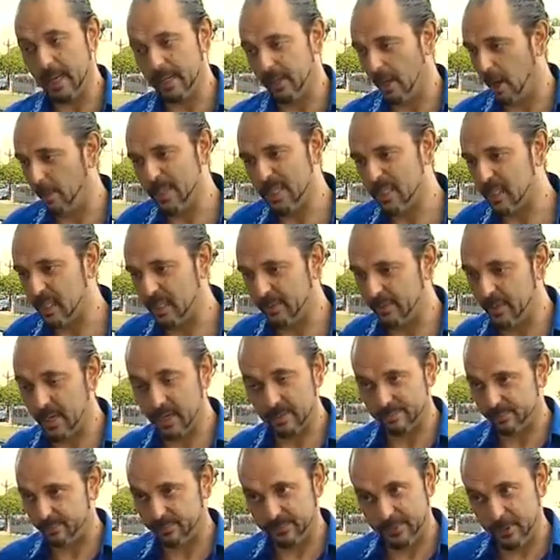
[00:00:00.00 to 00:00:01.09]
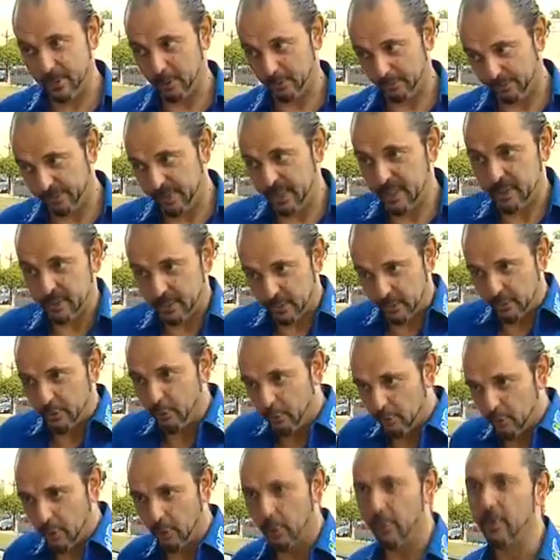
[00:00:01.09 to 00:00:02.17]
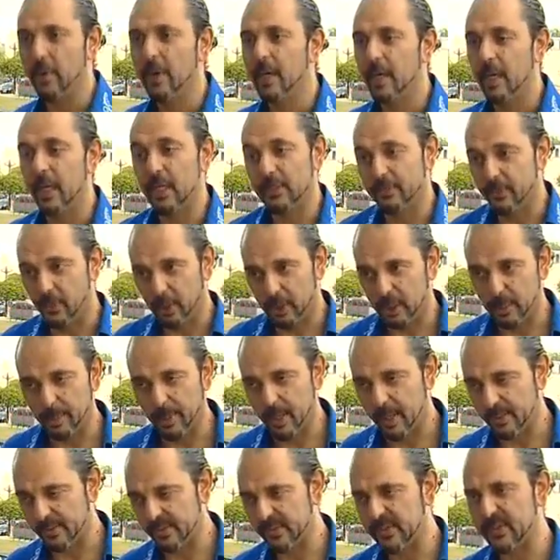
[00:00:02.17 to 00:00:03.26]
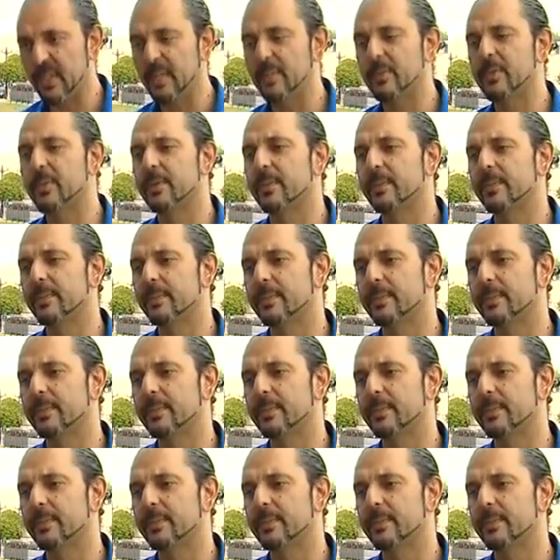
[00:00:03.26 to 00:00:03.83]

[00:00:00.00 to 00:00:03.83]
And obviously, this euro is falling apart at the seams.